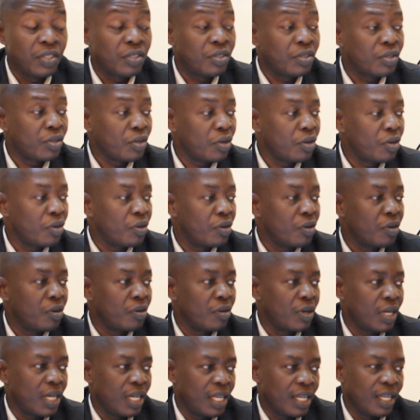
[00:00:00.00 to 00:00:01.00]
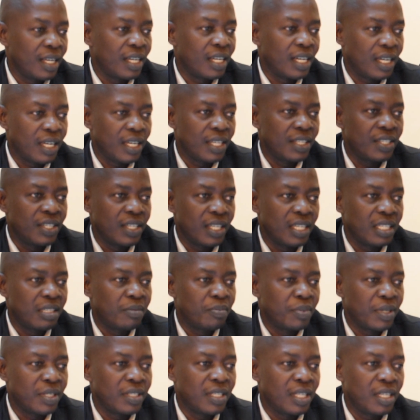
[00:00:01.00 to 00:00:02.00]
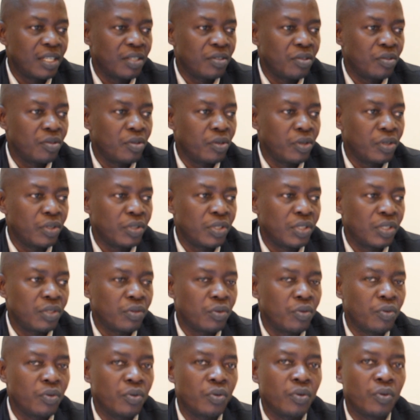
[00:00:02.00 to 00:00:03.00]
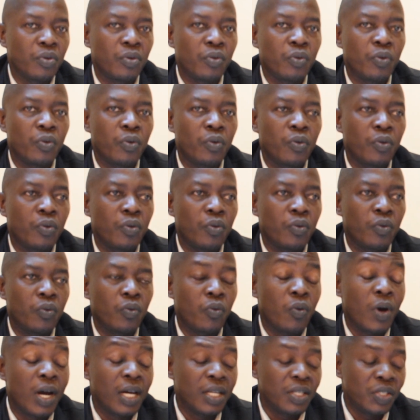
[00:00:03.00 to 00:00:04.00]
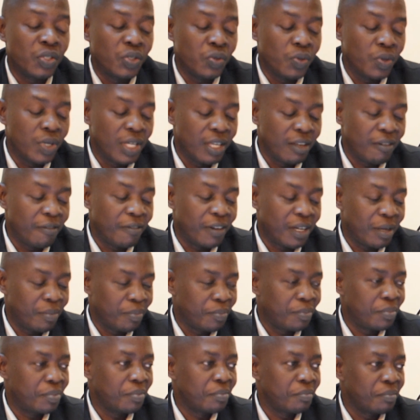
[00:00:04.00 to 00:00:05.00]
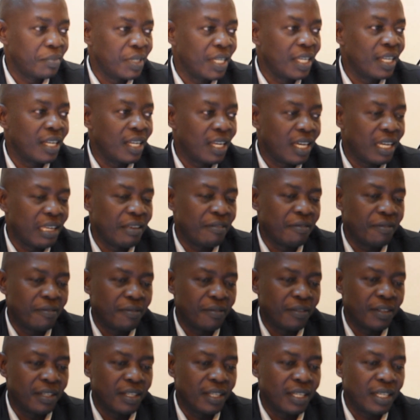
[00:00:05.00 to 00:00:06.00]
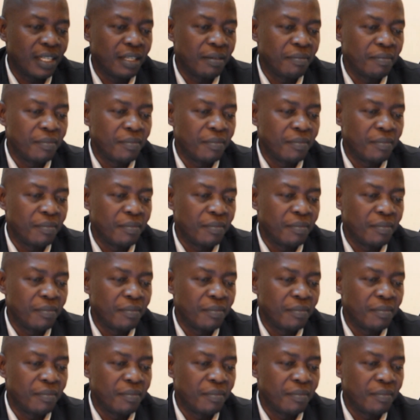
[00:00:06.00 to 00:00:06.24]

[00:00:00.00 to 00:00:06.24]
so encouraging, especially to those who want to give up in life. And